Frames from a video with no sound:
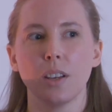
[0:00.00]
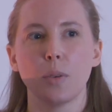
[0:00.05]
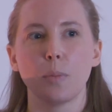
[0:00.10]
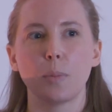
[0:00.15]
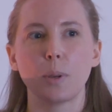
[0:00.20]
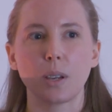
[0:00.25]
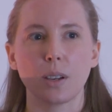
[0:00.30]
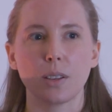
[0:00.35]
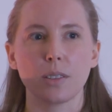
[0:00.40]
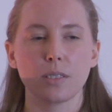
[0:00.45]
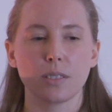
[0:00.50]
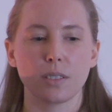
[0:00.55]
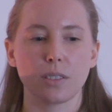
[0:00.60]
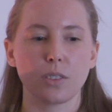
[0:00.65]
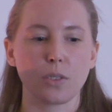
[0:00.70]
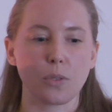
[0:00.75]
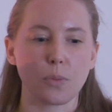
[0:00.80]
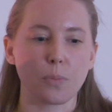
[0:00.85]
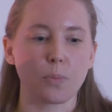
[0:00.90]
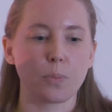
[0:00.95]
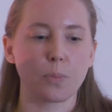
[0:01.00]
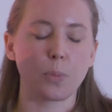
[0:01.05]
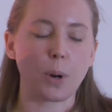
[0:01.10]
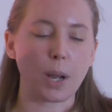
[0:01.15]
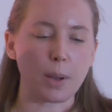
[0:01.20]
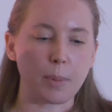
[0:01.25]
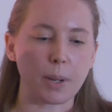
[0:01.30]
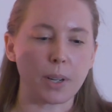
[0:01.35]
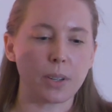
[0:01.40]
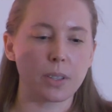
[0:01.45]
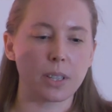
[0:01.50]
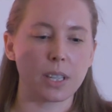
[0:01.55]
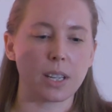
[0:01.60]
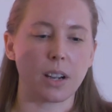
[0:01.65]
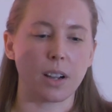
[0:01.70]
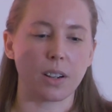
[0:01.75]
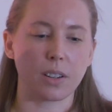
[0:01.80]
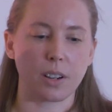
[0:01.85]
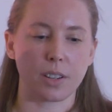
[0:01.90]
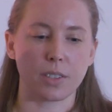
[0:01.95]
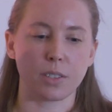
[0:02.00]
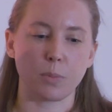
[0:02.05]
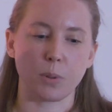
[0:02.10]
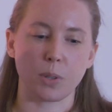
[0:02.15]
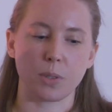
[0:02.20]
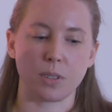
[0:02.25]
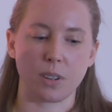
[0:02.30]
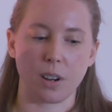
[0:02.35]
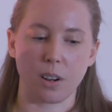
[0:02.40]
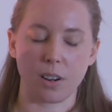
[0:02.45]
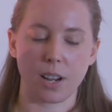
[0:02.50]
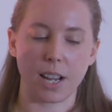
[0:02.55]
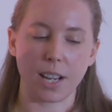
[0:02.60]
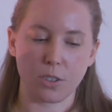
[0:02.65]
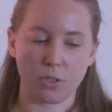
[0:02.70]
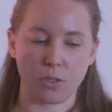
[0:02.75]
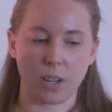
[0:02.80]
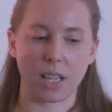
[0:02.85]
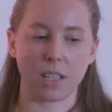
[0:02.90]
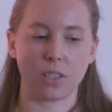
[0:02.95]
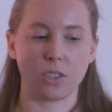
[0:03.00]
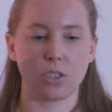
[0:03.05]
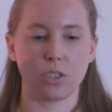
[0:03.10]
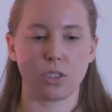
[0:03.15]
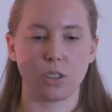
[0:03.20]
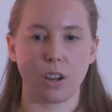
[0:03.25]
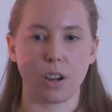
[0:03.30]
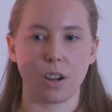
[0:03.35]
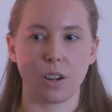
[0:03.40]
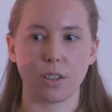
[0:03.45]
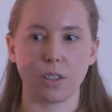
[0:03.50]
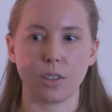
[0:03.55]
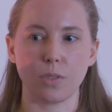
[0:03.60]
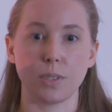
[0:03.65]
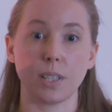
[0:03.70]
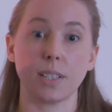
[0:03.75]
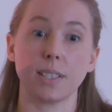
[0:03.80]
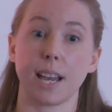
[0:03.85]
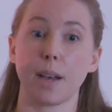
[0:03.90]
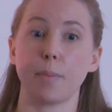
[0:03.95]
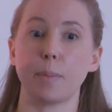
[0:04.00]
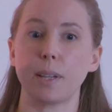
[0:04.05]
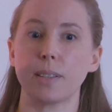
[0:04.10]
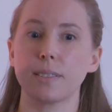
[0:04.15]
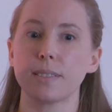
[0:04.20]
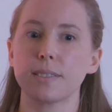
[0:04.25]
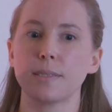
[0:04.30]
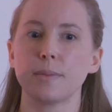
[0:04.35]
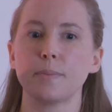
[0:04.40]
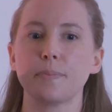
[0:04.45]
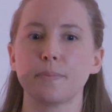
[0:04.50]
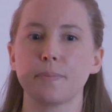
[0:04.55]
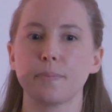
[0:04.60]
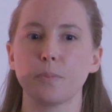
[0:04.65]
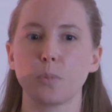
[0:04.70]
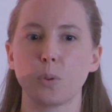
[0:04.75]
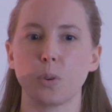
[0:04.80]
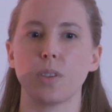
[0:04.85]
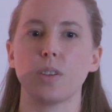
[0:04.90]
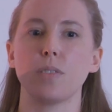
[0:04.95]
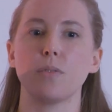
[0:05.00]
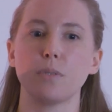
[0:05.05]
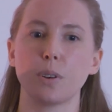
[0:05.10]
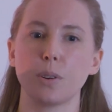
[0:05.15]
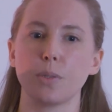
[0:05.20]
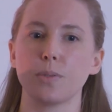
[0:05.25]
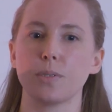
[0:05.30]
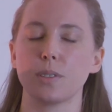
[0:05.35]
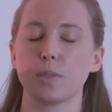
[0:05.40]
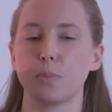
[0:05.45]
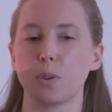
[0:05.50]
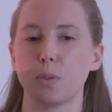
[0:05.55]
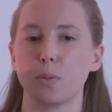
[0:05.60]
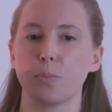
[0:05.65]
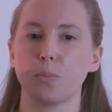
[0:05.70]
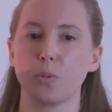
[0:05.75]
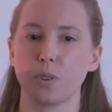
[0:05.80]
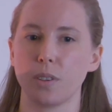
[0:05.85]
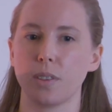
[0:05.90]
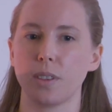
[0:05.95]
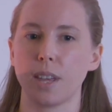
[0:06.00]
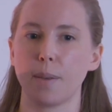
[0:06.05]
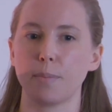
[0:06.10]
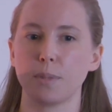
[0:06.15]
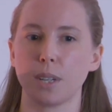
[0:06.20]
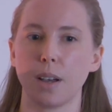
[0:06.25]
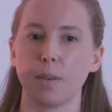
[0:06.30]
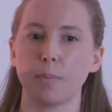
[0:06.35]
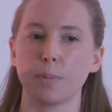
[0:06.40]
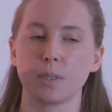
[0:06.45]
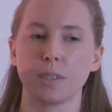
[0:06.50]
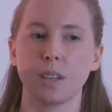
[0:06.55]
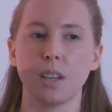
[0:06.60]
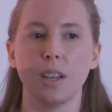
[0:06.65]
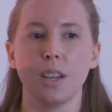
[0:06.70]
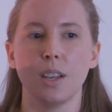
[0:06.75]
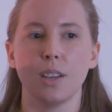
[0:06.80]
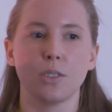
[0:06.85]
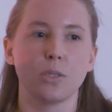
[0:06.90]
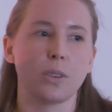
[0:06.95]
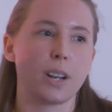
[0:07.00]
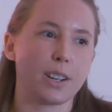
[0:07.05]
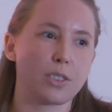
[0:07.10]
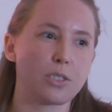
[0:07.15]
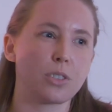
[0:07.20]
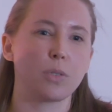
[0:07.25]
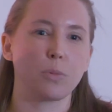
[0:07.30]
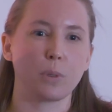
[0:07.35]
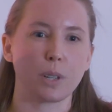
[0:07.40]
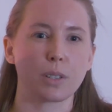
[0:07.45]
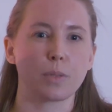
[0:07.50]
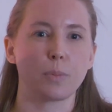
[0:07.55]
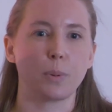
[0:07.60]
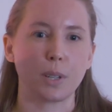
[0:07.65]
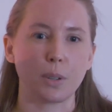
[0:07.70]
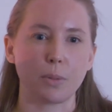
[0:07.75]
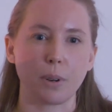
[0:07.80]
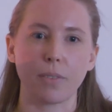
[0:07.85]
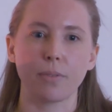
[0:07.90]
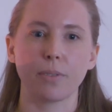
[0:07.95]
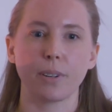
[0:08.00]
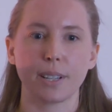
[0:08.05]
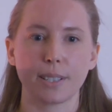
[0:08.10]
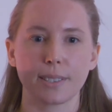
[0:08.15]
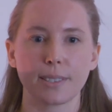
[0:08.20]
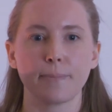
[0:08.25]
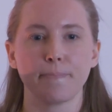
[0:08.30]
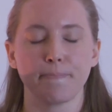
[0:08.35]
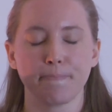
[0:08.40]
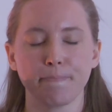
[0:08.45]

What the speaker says: because primarily our customers in our age range are using tablets more than phones and more than laptops. So it actually worked pretty well for us.